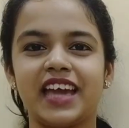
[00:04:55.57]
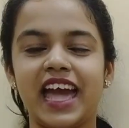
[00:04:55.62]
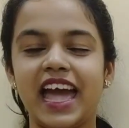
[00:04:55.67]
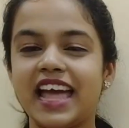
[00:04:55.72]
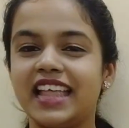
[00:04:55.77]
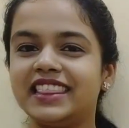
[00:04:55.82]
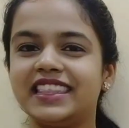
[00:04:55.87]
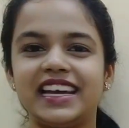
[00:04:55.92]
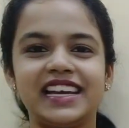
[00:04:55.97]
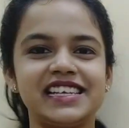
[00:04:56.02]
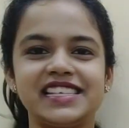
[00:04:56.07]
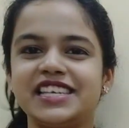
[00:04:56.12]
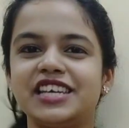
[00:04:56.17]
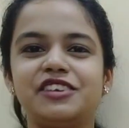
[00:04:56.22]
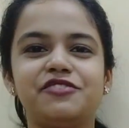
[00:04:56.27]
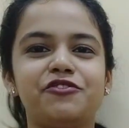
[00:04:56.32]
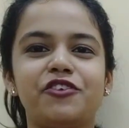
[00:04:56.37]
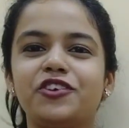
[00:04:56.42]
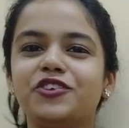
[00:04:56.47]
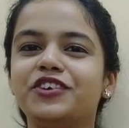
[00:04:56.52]
And that's
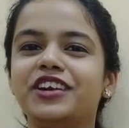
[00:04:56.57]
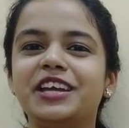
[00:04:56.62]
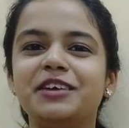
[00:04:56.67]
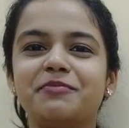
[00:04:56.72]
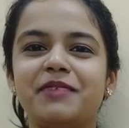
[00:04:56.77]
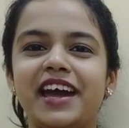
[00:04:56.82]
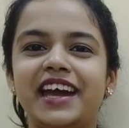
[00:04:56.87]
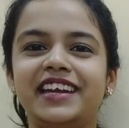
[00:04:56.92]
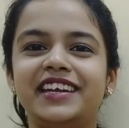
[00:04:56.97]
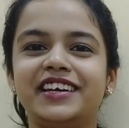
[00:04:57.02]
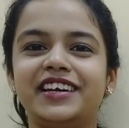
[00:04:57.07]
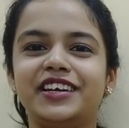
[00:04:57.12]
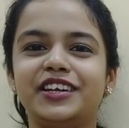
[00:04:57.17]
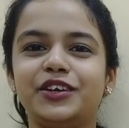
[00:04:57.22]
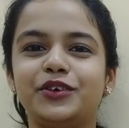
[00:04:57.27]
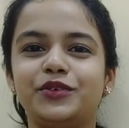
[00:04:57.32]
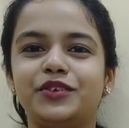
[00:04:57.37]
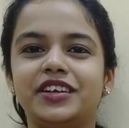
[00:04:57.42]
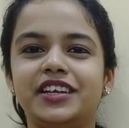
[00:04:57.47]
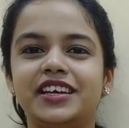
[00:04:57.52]
it for today, my dear
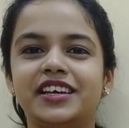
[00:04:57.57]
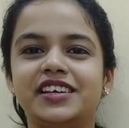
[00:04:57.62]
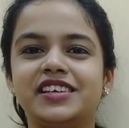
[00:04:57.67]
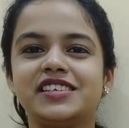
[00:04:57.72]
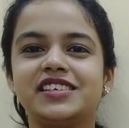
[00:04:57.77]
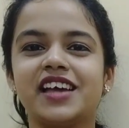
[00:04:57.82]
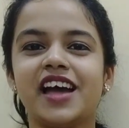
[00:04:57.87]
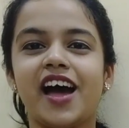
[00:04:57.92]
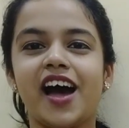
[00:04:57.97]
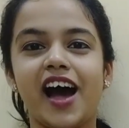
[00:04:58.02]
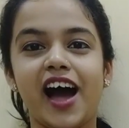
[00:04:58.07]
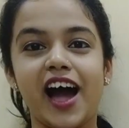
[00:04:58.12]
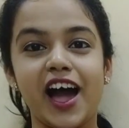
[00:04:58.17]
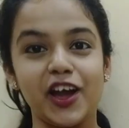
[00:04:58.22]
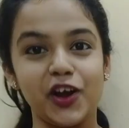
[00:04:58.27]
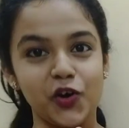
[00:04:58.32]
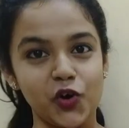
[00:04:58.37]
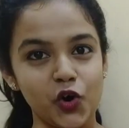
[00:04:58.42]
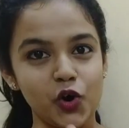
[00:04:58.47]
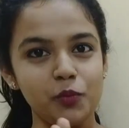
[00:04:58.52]
tutees.
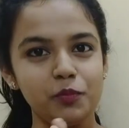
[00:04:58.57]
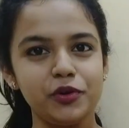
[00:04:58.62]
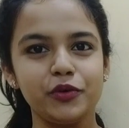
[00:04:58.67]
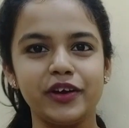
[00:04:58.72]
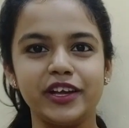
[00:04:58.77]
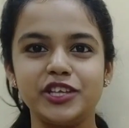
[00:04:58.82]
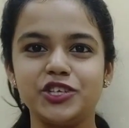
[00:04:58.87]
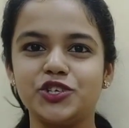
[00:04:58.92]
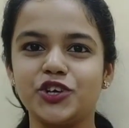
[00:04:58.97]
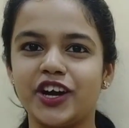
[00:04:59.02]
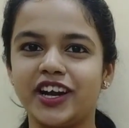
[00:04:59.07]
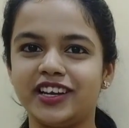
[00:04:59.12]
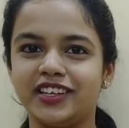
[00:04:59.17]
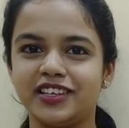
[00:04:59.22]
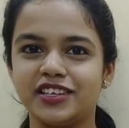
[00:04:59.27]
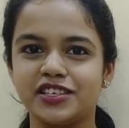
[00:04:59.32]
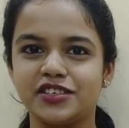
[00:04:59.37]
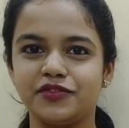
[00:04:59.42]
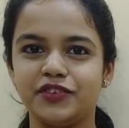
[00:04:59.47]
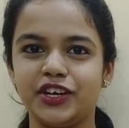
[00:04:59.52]
I hope you
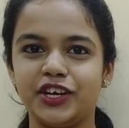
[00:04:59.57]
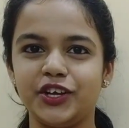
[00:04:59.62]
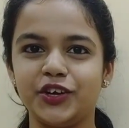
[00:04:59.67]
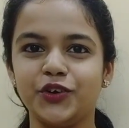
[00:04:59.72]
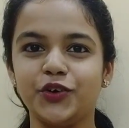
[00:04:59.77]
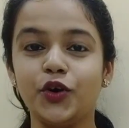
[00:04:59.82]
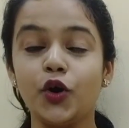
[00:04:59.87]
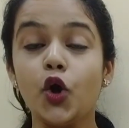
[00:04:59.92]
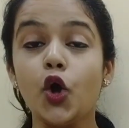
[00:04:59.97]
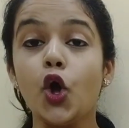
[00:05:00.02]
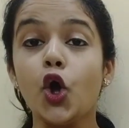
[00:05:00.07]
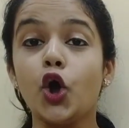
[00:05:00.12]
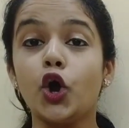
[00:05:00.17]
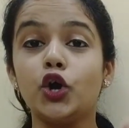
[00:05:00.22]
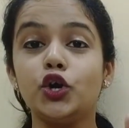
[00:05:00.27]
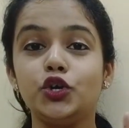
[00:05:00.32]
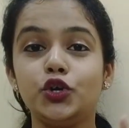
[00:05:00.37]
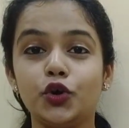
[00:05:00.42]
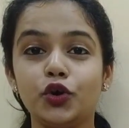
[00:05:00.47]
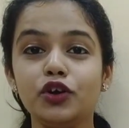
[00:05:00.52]
enjoyed this video.
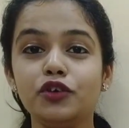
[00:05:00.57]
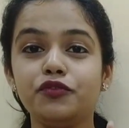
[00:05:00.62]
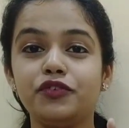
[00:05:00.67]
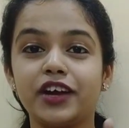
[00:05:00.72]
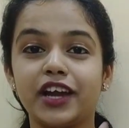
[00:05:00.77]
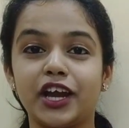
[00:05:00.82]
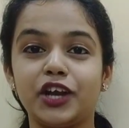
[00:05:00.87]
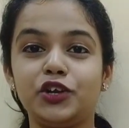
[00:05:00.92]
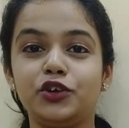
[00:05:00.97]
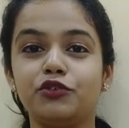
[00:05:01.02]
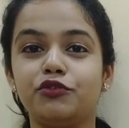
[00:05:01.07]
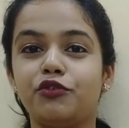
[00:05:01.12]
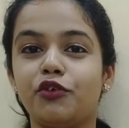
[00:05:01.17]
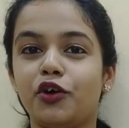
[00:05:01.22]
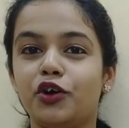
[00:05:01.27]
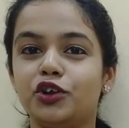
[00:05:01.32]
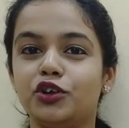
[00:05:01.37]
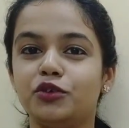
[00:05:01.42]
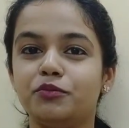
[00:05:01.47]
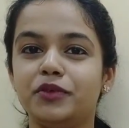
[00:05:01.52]
Don't forget to
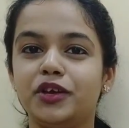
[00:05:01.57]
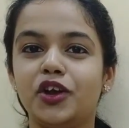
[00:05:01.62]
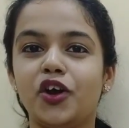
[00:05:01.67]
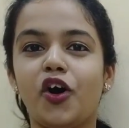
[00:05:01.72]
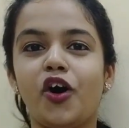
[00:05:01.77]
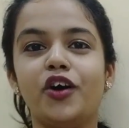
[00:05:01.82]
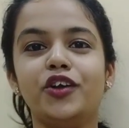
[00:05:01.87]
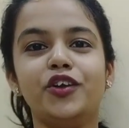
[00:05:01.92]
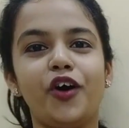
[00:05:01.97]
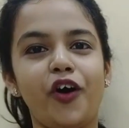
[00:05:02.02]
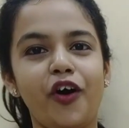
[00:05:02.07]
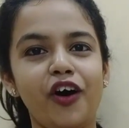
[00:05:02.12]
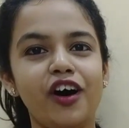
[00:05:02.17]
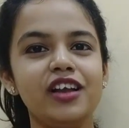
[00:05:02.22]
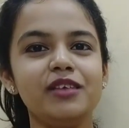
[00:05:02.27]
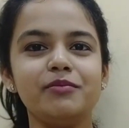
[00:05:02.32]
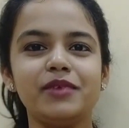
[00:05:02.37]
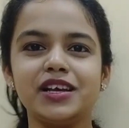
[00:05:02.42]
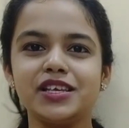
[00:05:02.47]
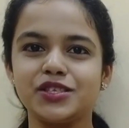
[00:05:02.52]
follow me on
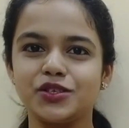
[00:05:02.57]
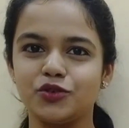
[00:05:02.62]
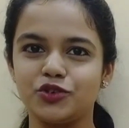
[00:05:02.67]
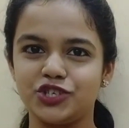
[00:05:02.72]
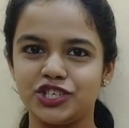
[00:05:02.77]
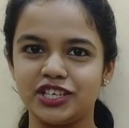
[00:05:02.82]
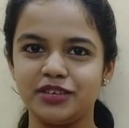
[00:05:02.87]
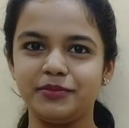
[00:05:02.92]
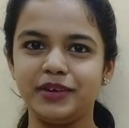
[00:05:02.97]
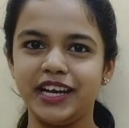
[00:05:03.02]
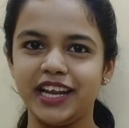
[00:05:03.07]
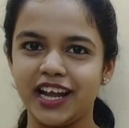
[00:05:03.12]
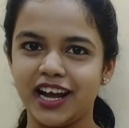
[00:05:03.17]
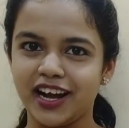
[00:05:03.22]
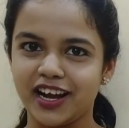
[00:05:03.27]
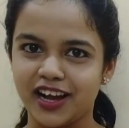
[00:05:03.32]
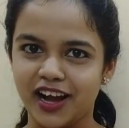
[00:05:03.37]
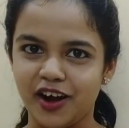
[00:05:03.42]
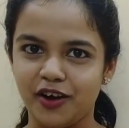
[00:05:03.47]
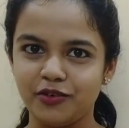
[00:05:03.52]
all my social
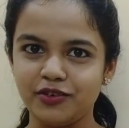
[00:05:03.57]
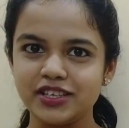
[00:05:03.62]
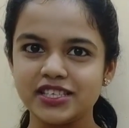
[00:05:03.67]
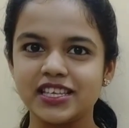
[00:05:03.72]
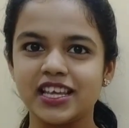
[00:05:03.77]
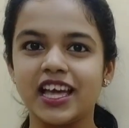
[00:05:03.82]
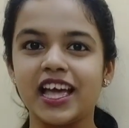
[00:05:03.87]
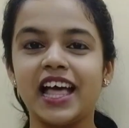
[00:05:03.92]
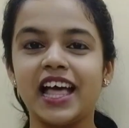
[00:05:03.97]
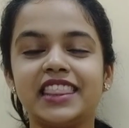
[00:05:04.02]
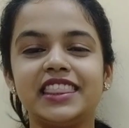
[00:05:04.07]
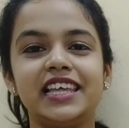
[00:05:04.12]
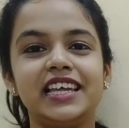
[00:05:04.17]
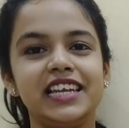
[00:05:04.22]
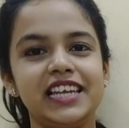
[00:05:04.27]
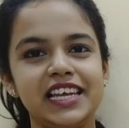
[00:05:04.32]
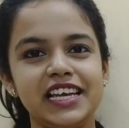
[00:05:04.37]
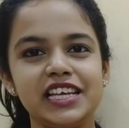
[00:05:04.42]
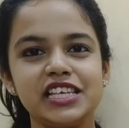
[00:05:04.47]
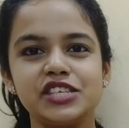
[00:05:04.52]
media accounts. The
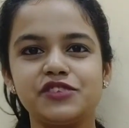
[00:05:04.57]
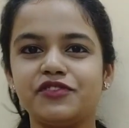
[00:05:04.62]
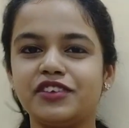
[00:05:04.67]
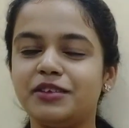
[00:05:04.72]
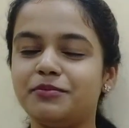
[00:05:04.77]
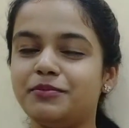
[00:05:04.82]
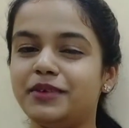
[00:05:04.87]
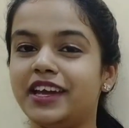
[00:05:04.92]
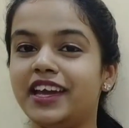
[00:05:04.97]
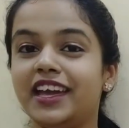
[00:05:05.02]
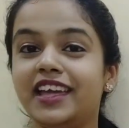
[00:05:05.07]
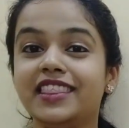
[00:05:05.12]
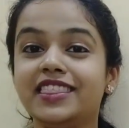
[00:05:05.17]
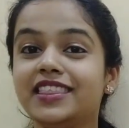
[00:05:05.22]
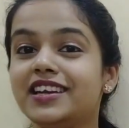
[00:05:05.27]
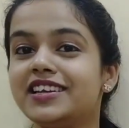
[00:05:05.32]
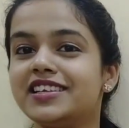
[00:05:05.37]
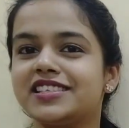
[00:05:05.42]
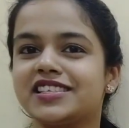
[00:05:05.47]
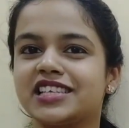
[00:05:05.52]
links will be in
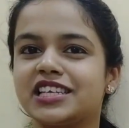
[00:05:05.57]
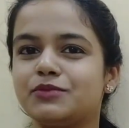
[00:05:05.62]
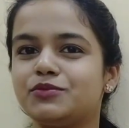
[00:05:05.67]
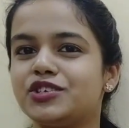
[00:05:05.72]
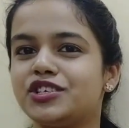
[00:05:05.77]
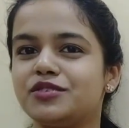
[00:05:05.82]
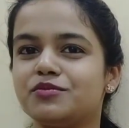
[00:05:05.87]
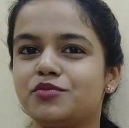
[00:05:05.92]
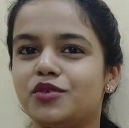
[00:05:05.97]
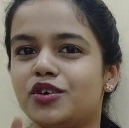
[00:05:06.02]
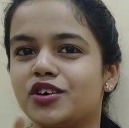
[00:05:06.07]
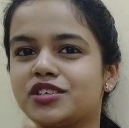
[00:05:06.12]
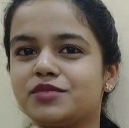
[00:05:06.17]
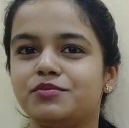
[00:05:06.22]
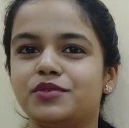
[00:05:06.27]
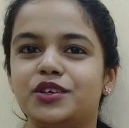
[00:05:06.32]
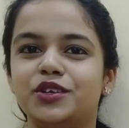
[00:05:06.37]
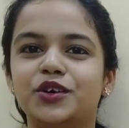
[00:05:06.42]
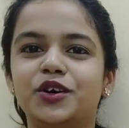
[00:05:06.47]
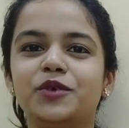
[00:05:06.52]
the description box
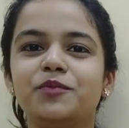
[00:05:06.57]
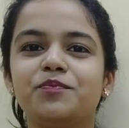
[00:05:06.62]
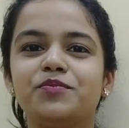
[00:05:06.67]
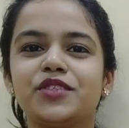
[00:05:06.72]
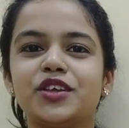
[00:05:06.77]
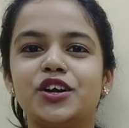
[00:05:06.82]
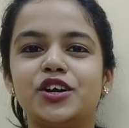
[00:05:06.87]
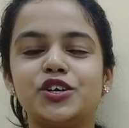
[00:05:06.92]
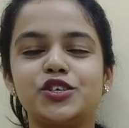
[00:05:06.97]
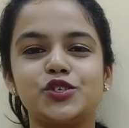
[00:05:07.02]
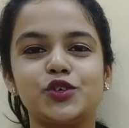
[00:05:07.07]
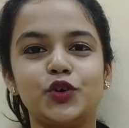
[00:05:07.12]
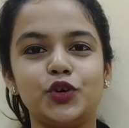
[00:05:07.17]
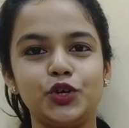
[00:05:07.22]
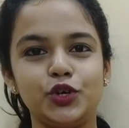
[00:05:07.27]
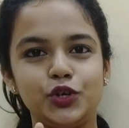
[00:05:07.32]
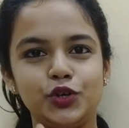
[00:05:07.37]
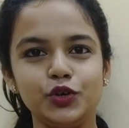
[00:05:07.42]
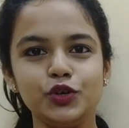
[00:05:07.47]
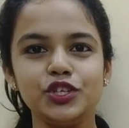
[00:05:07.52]
below.
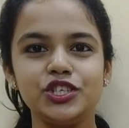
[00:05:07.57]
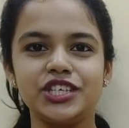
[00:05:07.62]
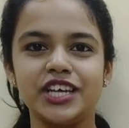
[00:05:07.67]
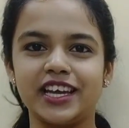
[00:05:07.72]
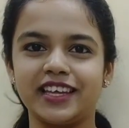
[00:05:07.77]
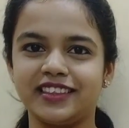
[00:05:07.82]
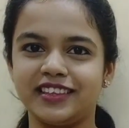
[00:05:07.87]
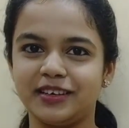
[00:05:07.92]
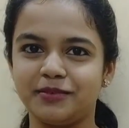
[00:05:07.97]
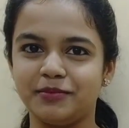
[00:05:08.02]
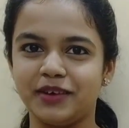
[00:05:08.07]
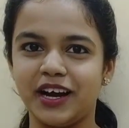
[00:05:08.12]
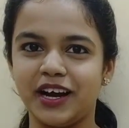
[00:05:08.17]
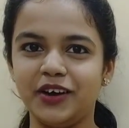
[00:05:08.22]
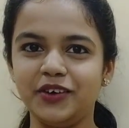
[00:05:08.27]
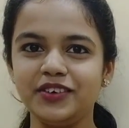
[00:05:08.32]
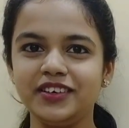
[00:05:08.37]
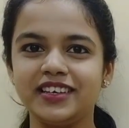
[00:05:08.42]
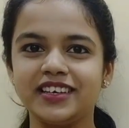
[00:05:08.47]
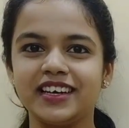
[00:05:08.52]
So do check them
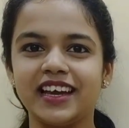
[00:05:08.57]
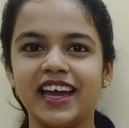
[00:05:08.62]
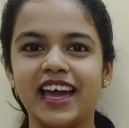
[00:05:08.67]
out.